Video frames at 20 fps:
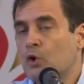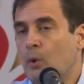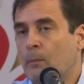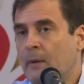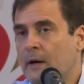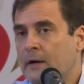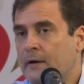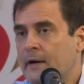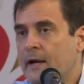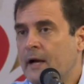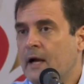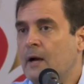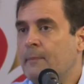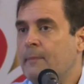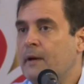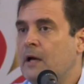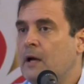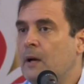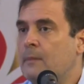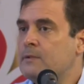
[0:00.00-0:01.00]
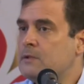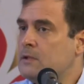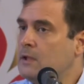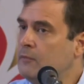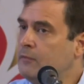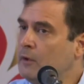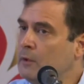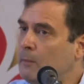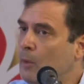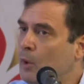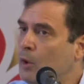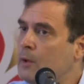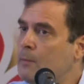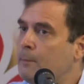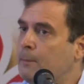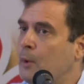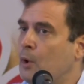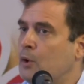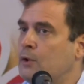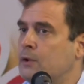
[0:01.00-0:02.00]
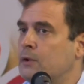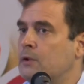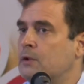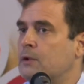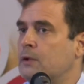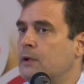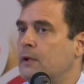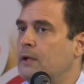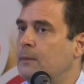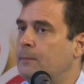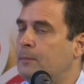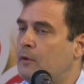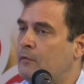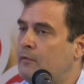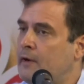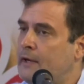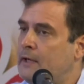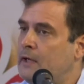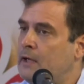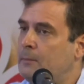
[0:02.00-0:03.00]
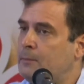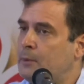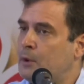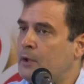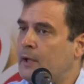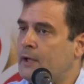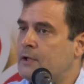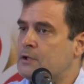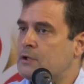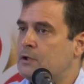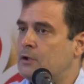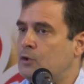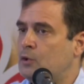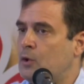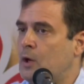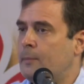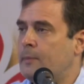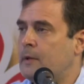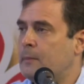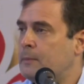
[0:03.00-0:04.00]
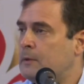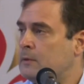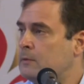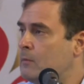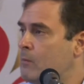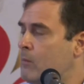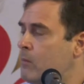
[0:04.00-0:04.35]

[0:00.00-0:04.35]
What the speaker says: So MGNREGA becomes even more important in providing protection to our people.